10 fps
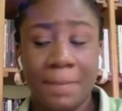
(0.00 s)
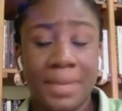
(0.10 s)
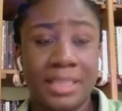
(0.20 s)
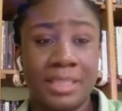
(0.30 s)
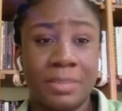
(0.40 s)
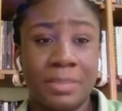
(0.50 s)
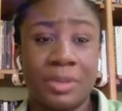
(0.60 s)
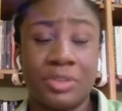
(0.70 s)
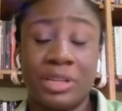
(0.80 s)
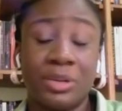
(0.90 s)
makes
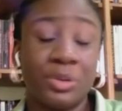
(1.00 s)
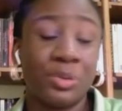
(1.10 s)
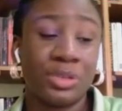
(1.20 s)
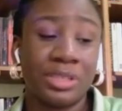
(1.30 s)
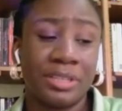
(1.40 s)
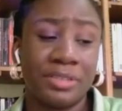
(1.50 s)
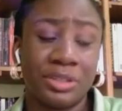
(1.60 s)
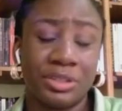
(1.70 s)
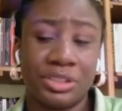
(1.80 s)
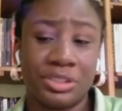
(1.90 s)
petrol, I don't know what safety
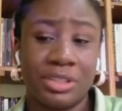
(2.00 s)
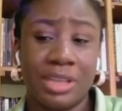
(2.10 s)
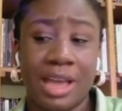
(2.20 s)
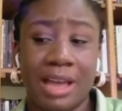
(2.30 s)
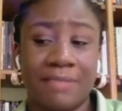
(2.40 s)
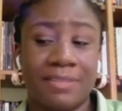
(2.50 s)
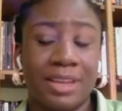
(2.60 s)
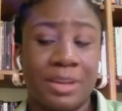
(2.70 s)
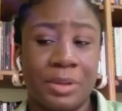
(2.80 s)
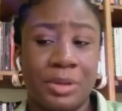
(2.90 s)
conditions they have,
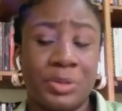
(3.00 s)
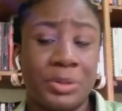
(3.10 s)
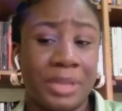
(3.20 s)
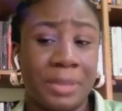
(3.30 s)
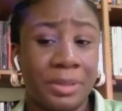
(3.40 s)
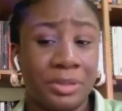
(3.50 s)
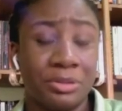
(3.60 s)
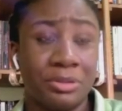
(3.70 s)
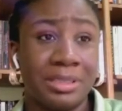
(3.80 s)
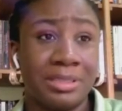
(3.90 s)
because we know that
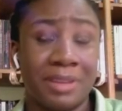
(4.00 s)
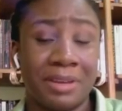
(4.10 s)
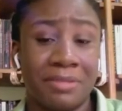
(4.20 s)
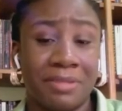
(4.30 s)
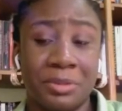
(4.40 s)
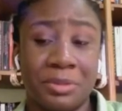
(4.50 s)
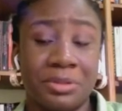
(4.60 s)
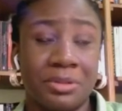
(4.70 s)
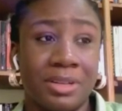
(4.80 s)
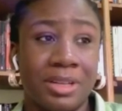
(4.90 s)
petrol is very
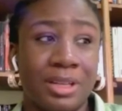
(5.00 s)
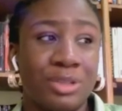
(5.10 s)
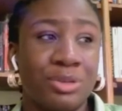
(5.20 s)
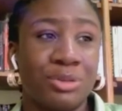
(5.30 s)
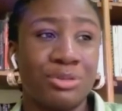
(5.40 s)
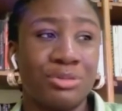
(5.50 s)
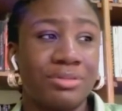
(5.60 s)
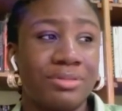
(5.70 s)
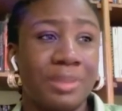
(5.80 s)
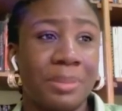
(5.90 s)
flammable.
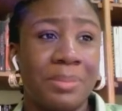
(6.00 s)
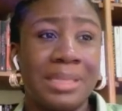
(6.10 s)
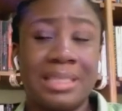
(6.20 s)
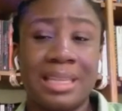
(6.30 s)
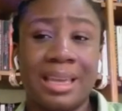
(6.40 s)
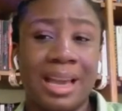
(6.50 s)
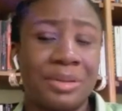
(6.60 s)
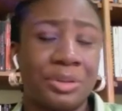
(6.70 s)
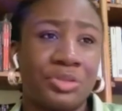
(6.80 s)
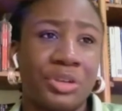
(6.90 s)
So mixing
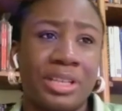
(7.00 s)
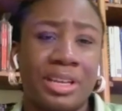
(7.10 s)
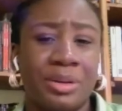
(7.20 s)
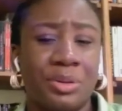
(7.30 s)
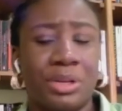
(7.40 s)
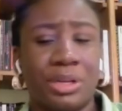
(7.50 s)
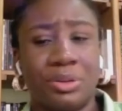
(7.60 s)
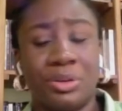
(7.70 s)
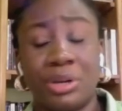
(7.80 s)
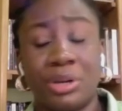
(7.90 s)
adulterated and
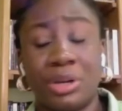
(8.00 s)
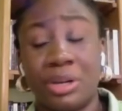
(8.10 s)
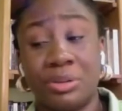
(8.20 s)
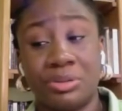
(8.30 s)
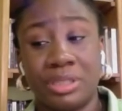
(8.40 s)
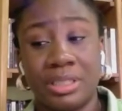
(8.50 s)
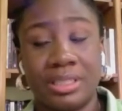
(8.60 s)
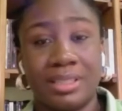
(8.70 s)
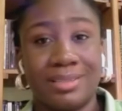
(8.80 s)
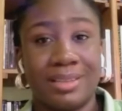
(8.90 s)

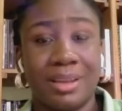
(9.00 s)
unadulterated